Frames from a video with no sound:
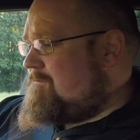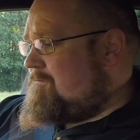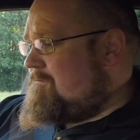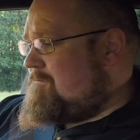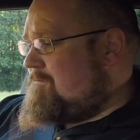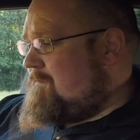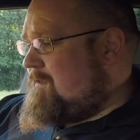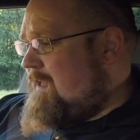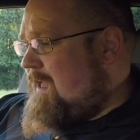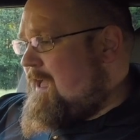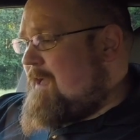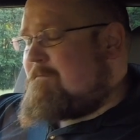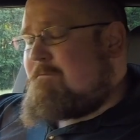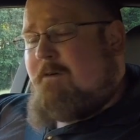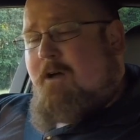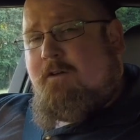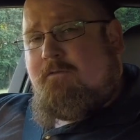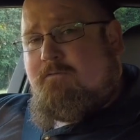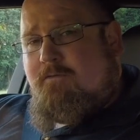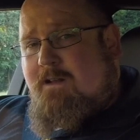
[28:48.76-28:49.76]
yeah,
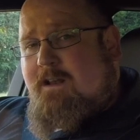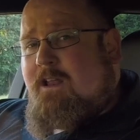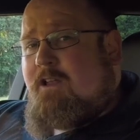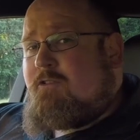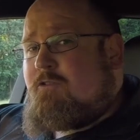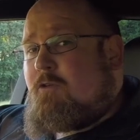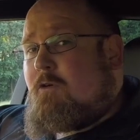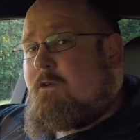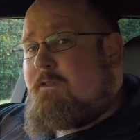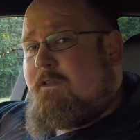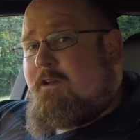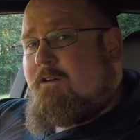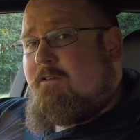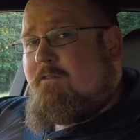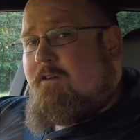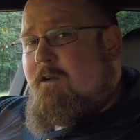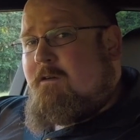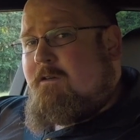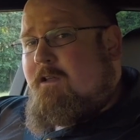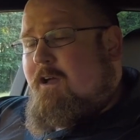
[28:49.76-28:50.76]
I've really enjoyed the
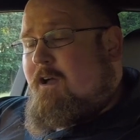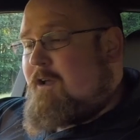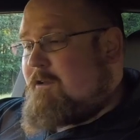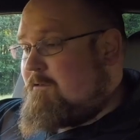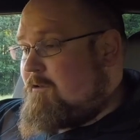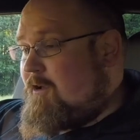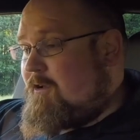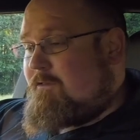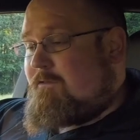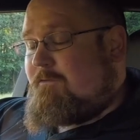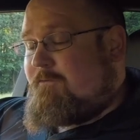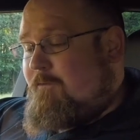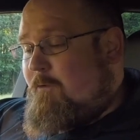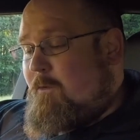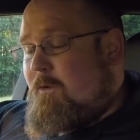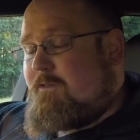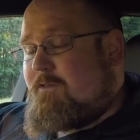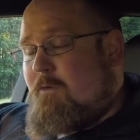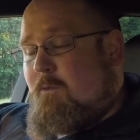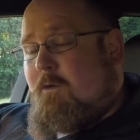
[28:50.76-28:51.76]
Corolla. I look
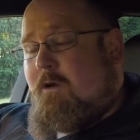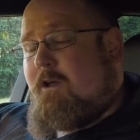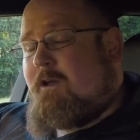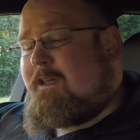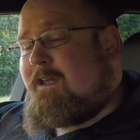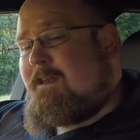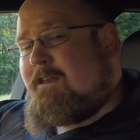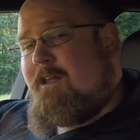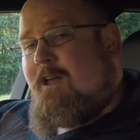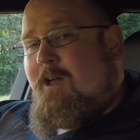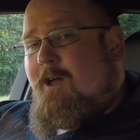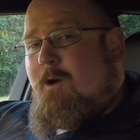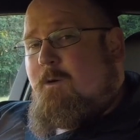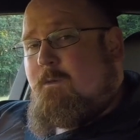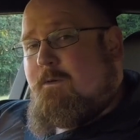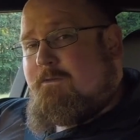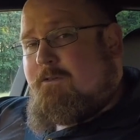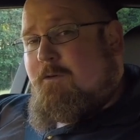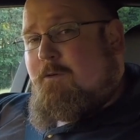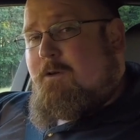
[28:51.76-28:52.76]
forward to working
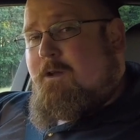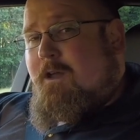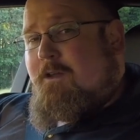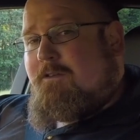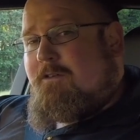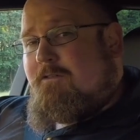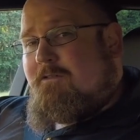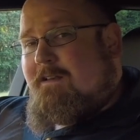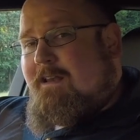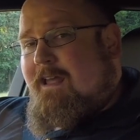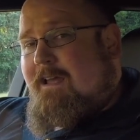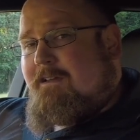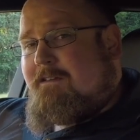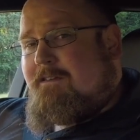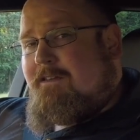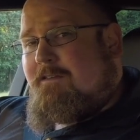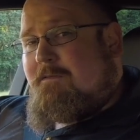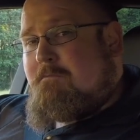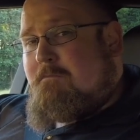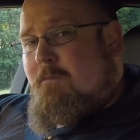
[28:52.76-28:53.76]
with Toyota and
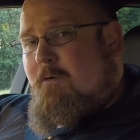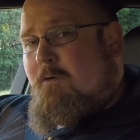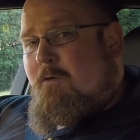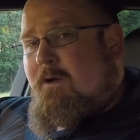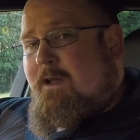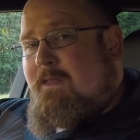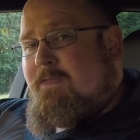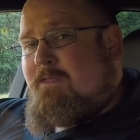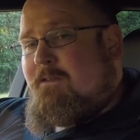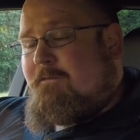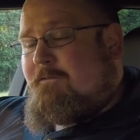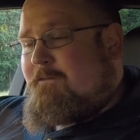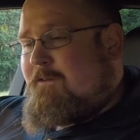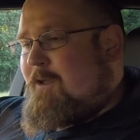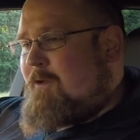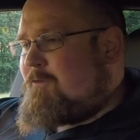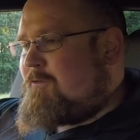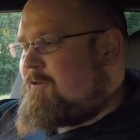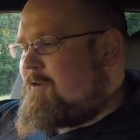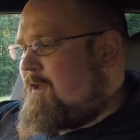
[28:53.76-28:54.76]
Lexus more in the
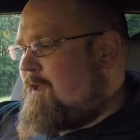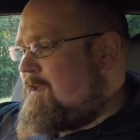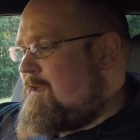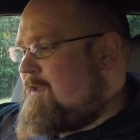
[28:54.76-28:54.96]
future.